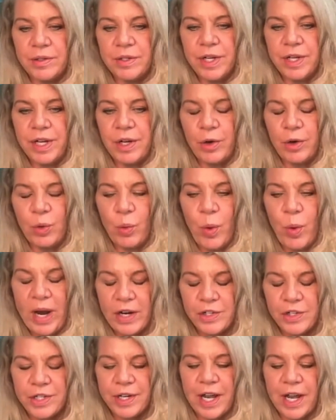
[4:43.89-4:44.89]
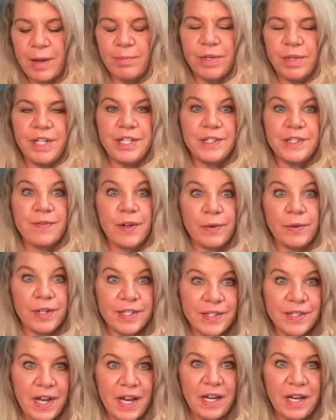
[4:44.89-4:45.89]
where should companies
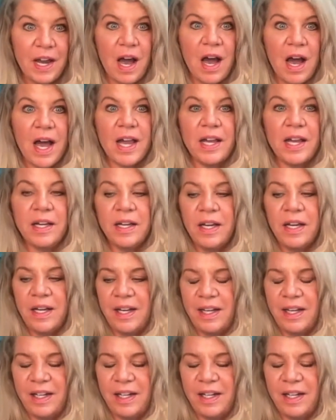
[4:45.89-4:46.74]
focus AI?